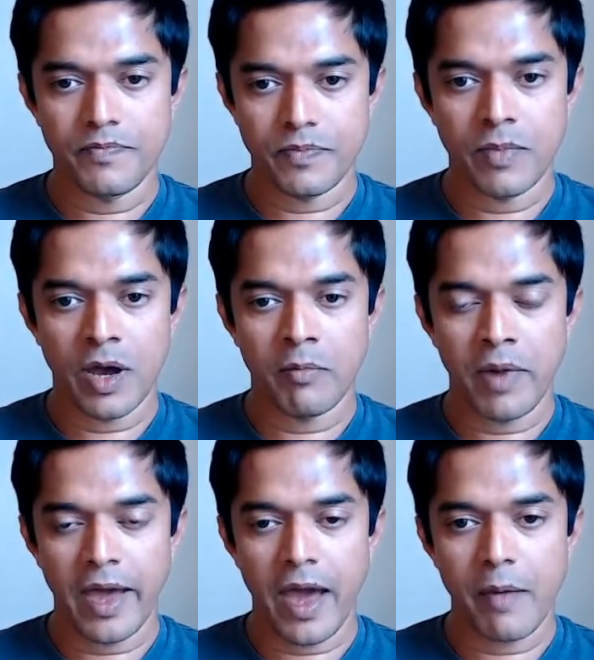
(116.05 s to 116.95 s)

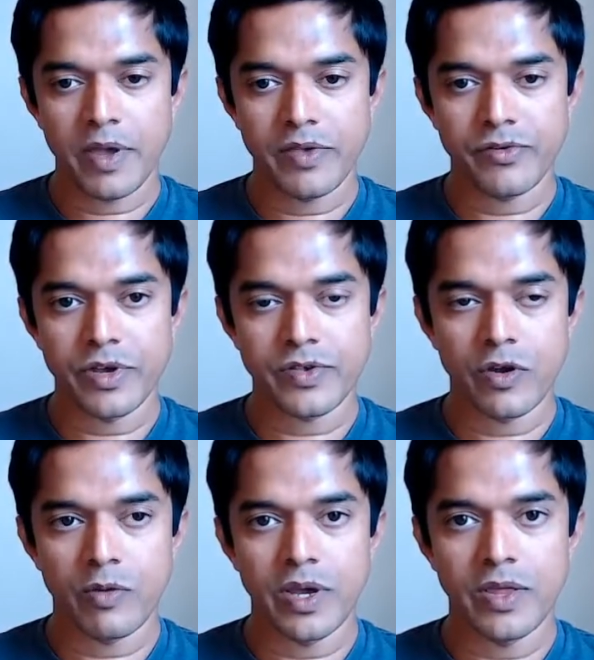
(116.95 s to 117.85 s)
my app history is going
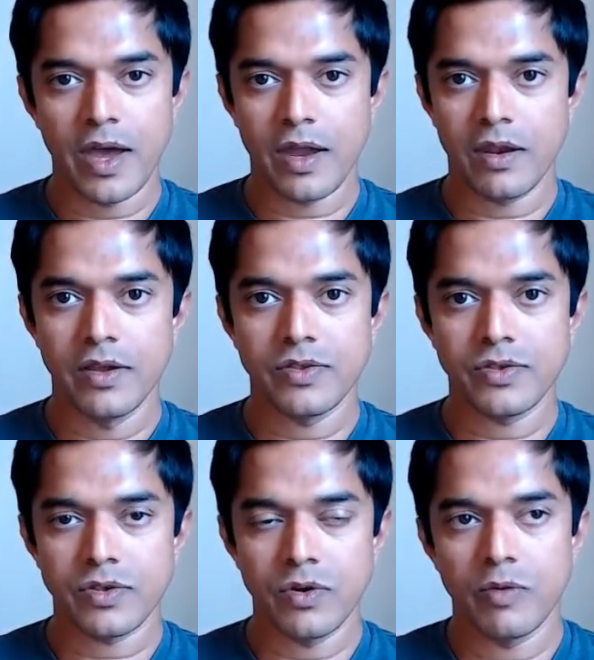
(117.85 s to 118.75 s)
to be that
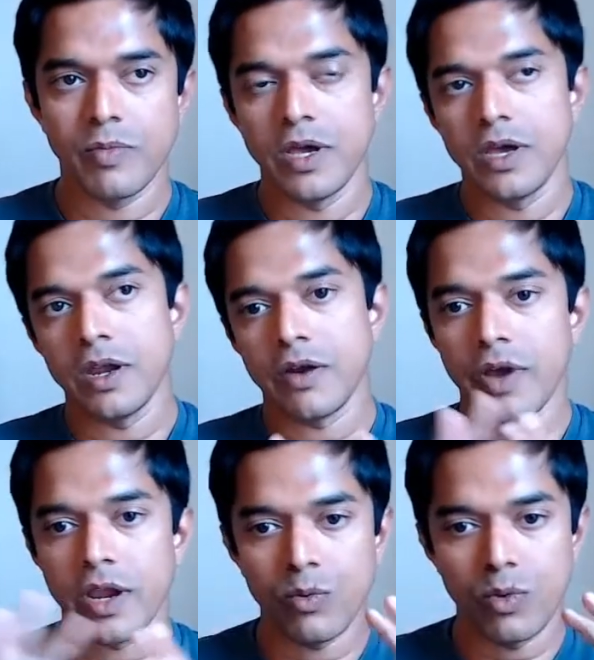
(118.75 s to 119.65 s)
it's going to be
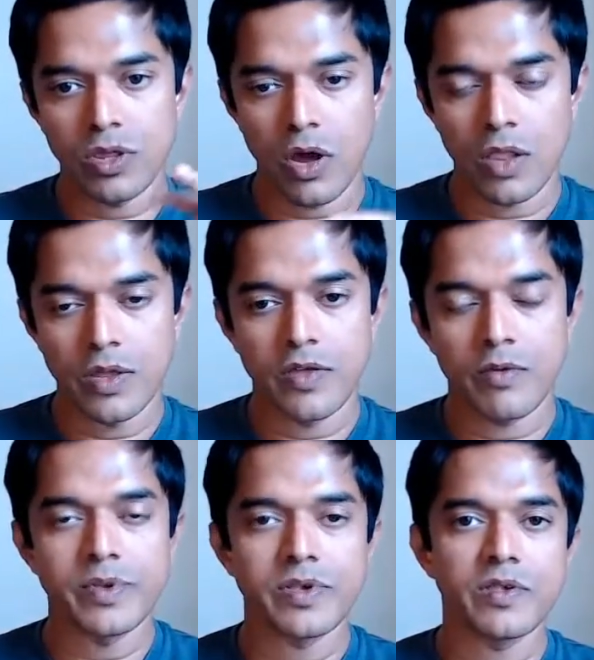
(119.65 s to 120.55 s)
integrated with all the other
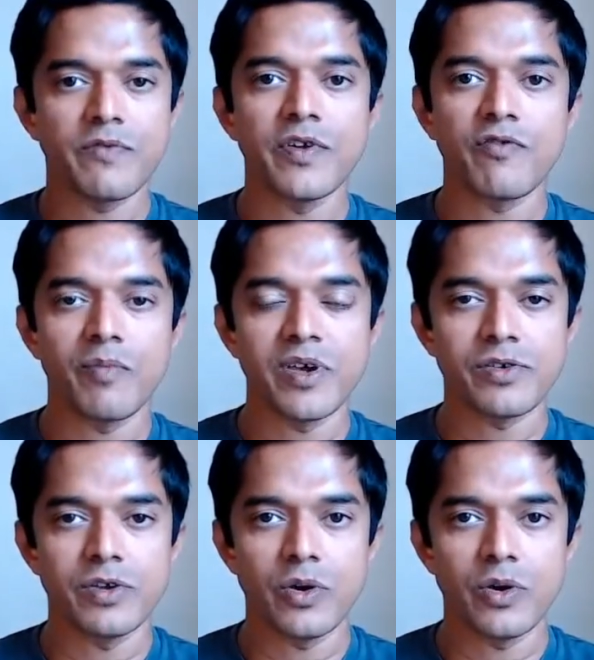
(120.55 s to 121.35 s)
pieces of information you